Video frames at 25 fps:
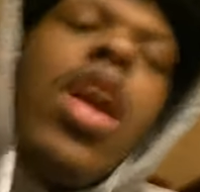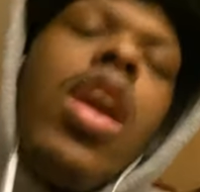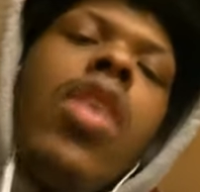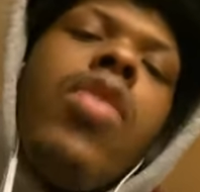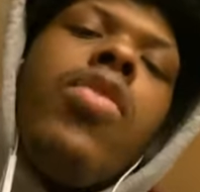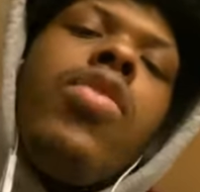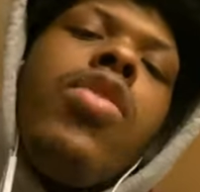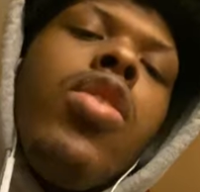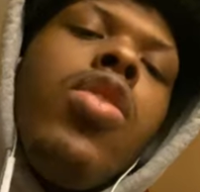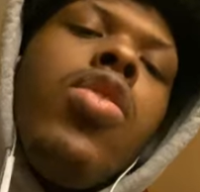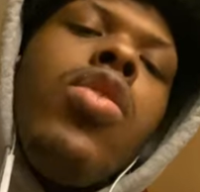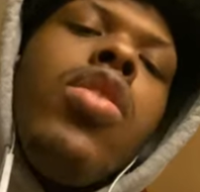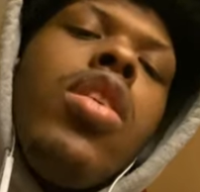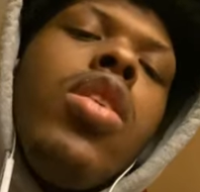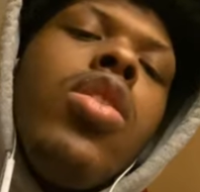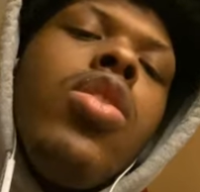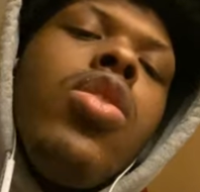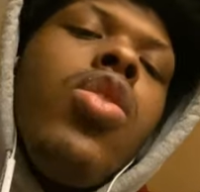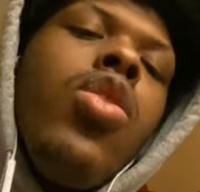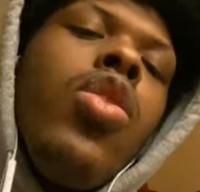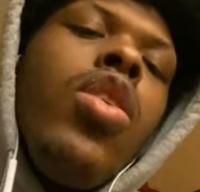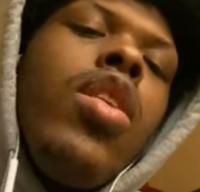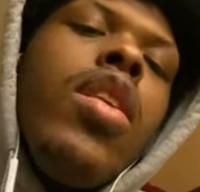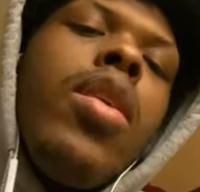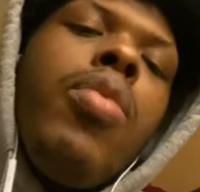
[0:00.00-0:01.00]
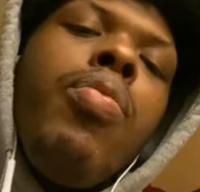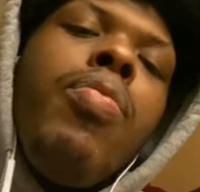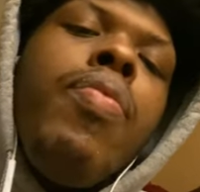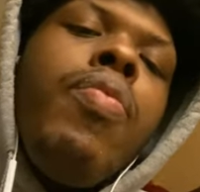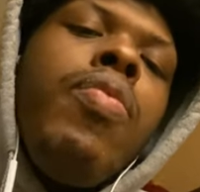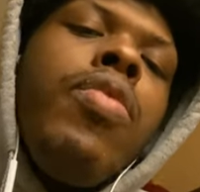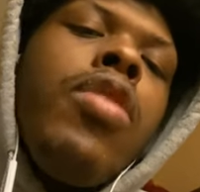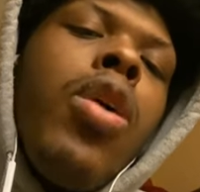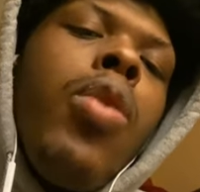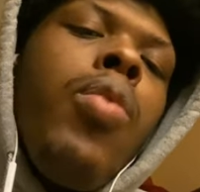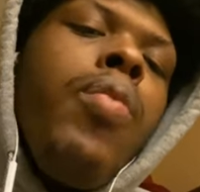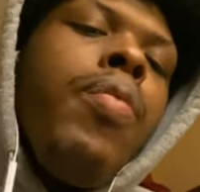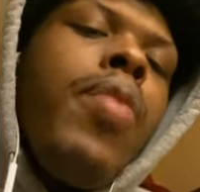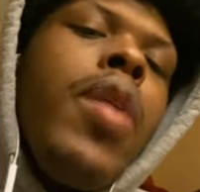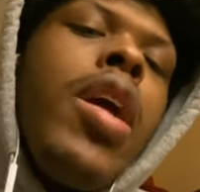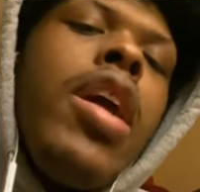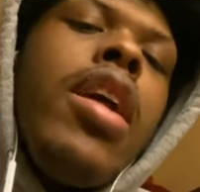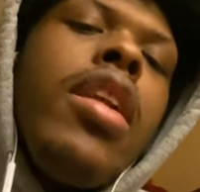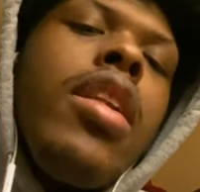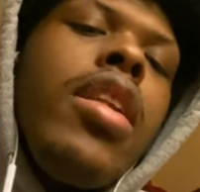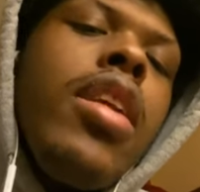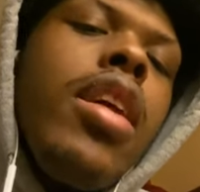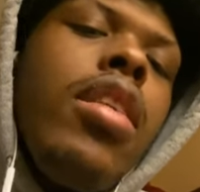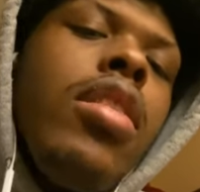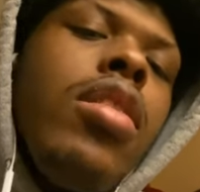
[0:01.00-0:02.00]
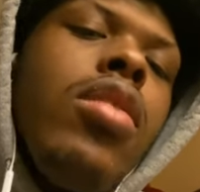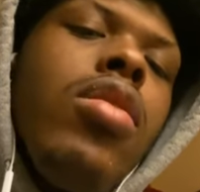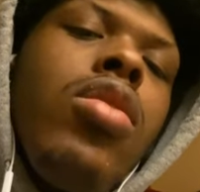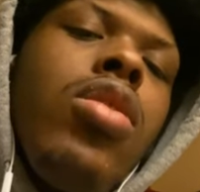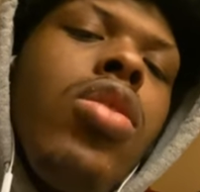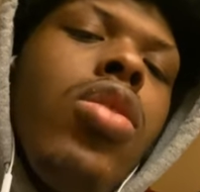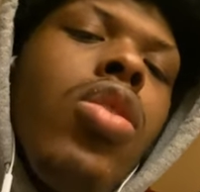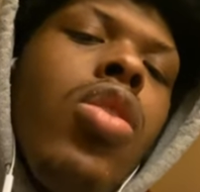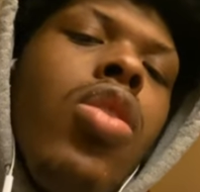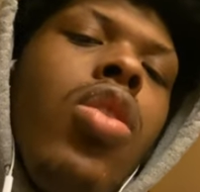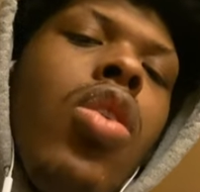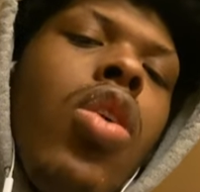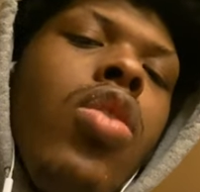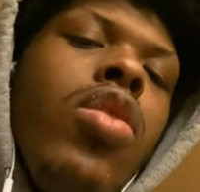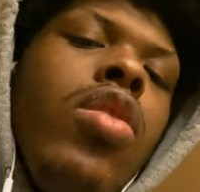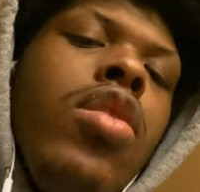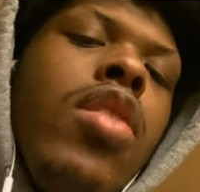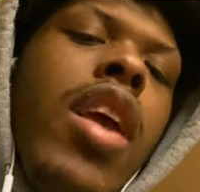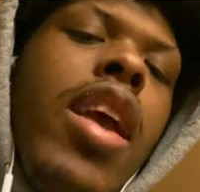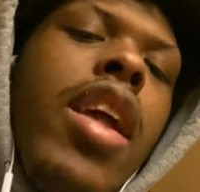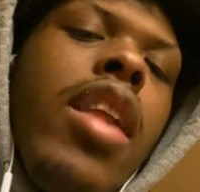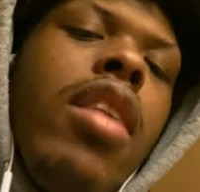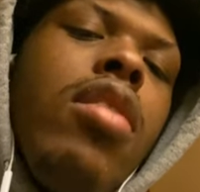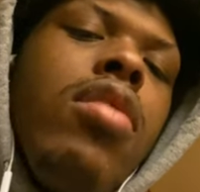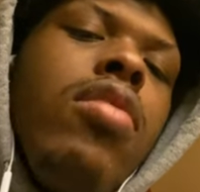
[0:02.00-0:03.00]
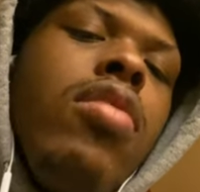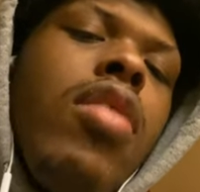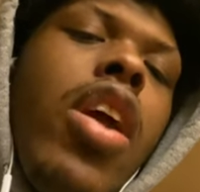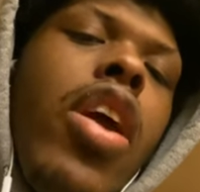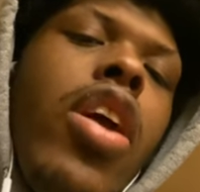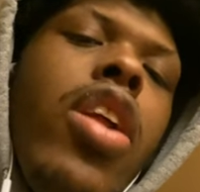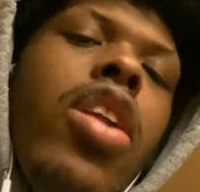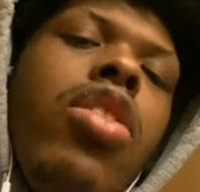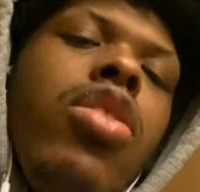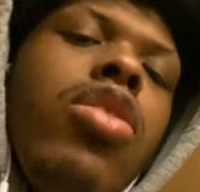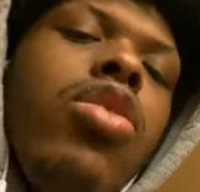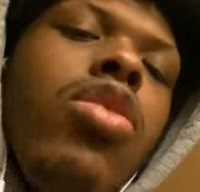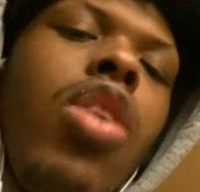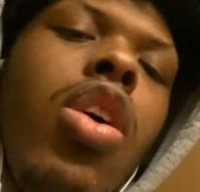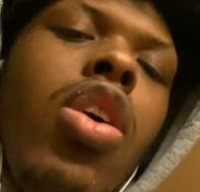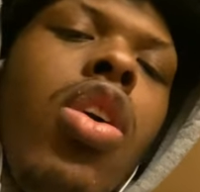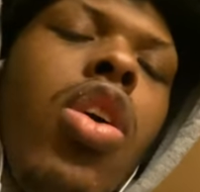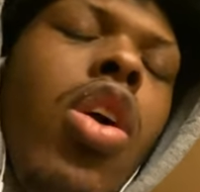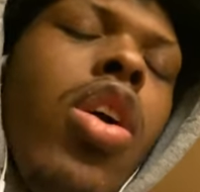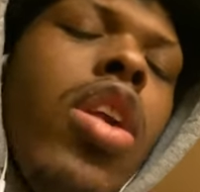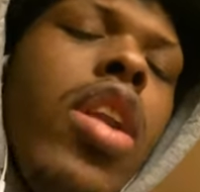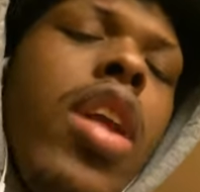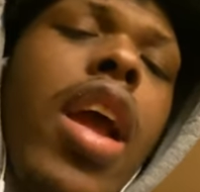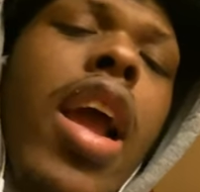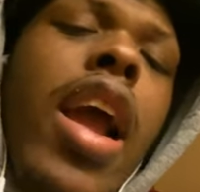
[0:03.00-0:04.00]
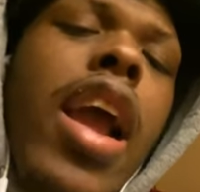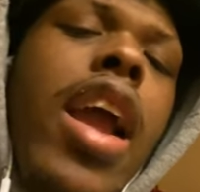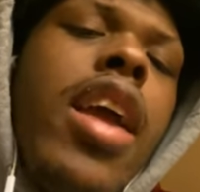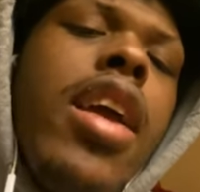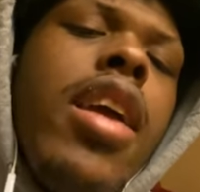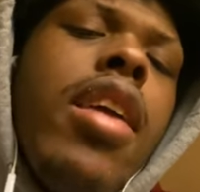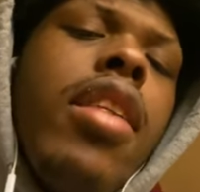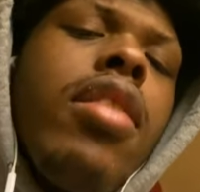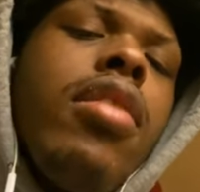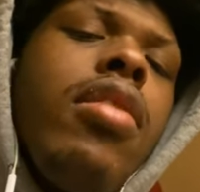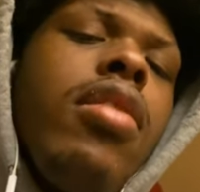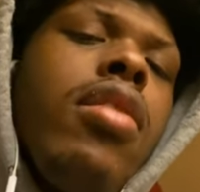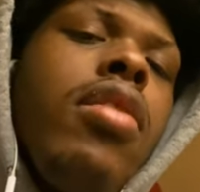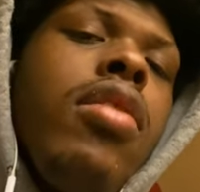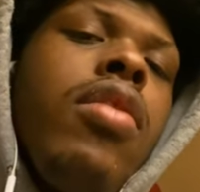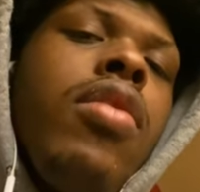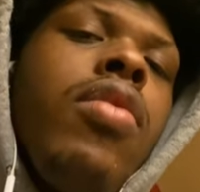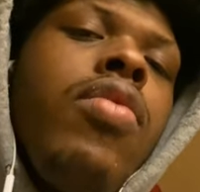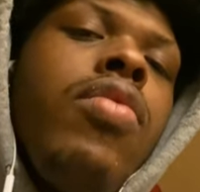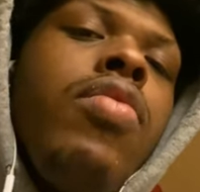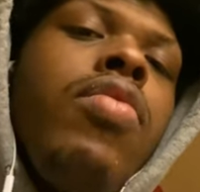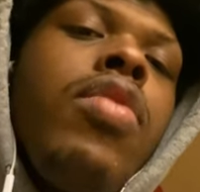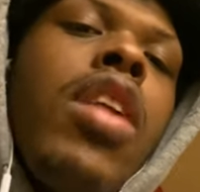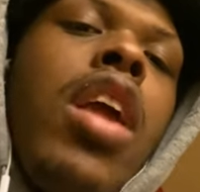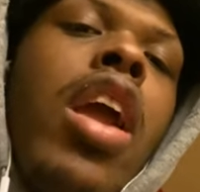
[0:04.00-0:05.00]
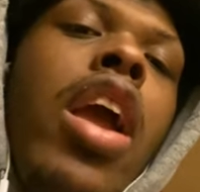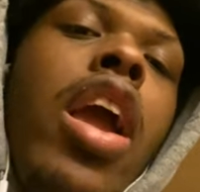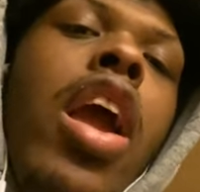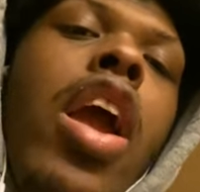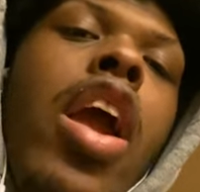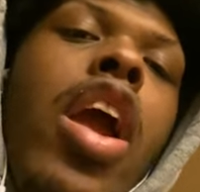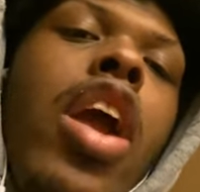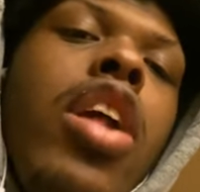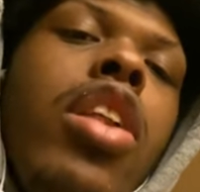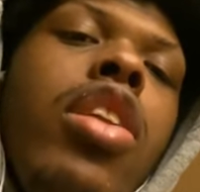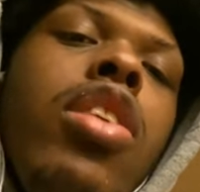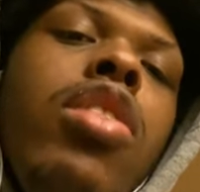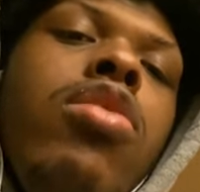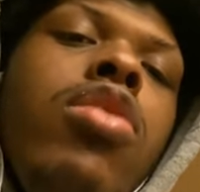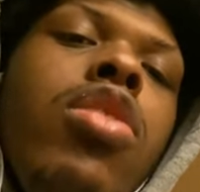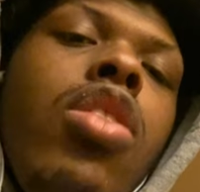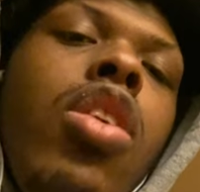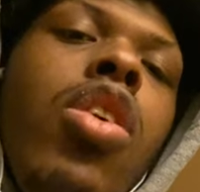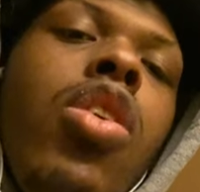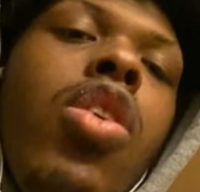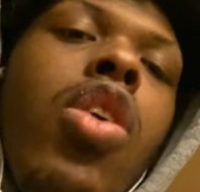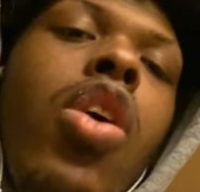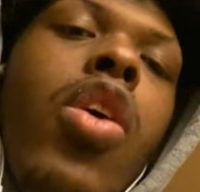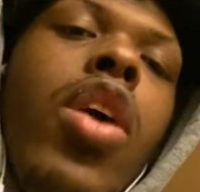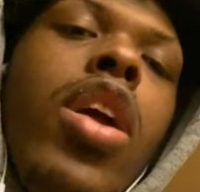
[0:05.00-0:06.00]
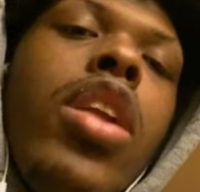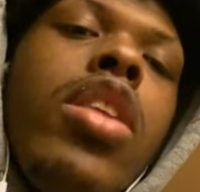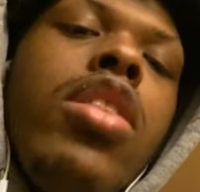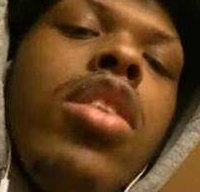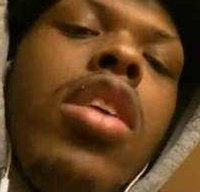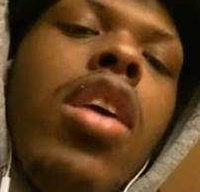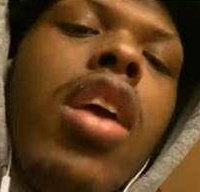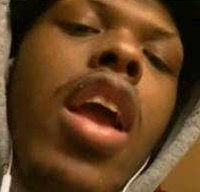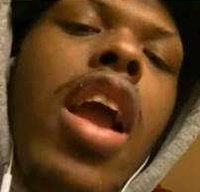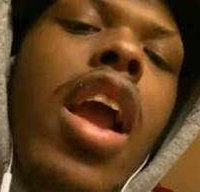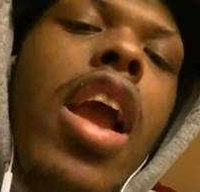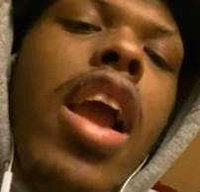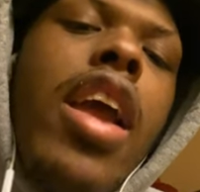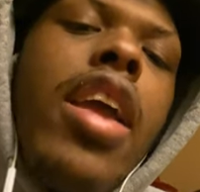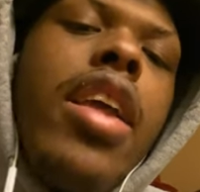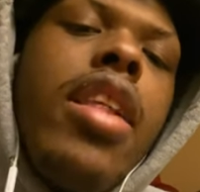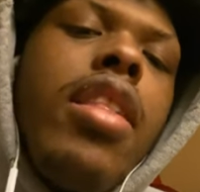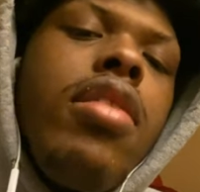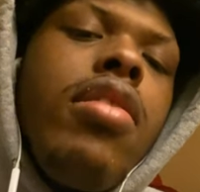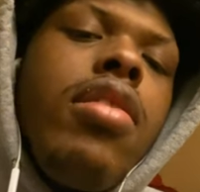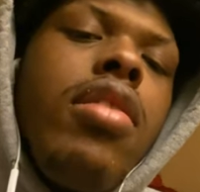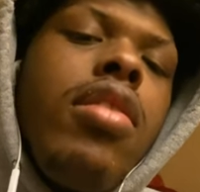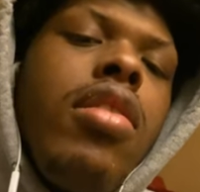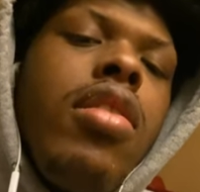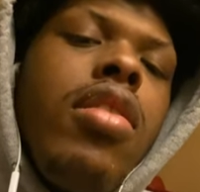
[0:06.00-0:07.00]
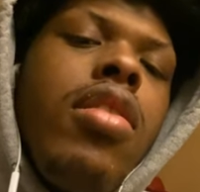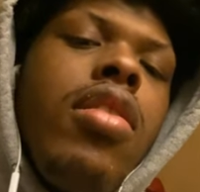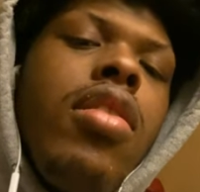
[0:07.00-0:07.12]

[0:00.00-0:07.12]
If you didn't do it, then don't pay attention to those haters. Haters are going to hate. Haters are going to hate.